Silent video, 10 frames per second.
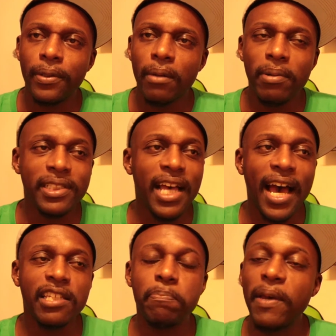
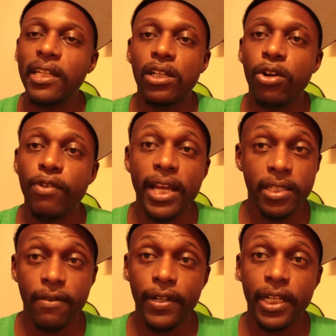Besides being a
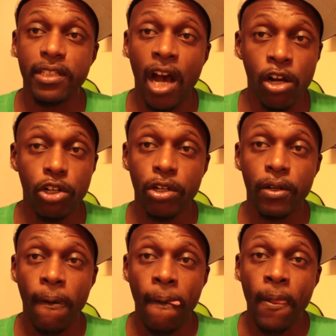creativity dunker,
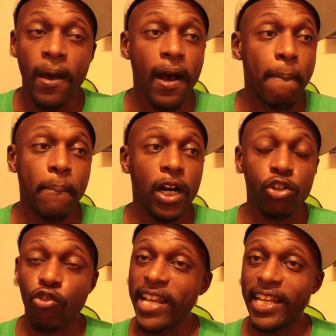a
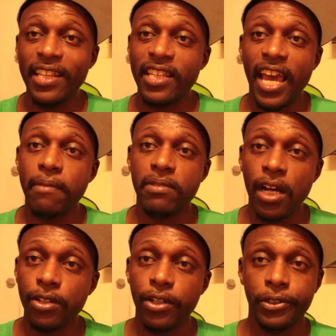great in-game
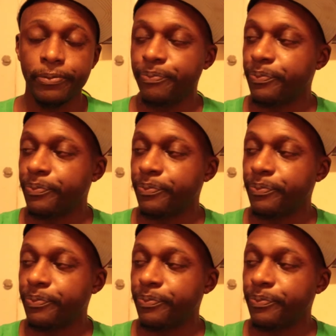dunker,